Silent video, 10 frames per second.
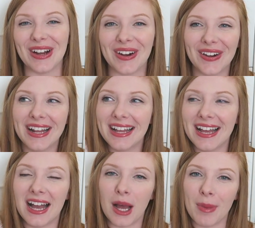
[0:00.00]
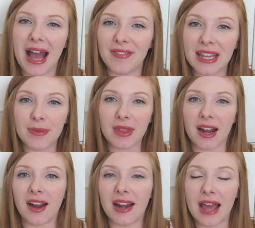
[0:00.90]
So um, having him
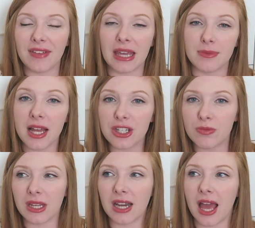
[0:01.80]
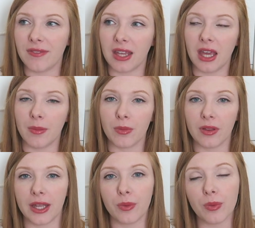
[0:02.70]
there and having him touch me and having him
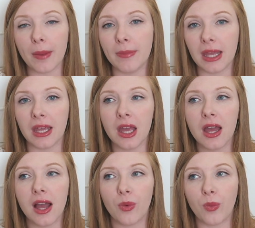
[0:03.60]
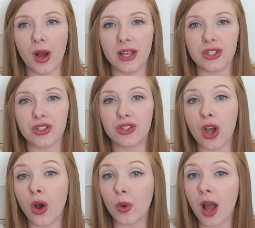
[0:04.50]
like rub me was
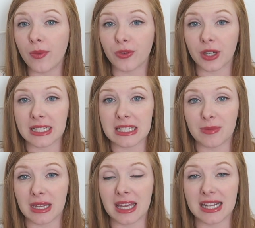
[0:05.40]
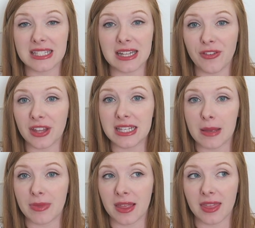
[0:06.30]
so comforting to me and it's definitely
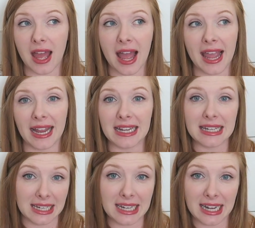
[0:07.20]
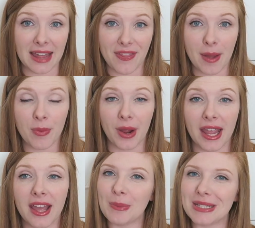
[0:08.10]
something that I needed at that
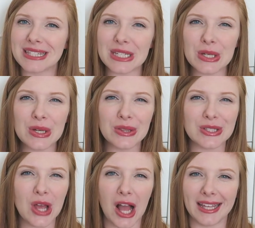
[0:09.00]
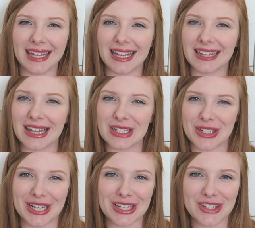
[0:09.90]
point. But still the talking like
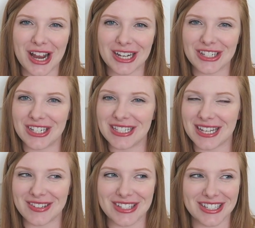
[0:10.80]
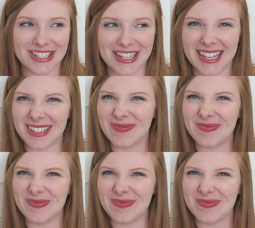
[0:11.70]
during contractions I was just like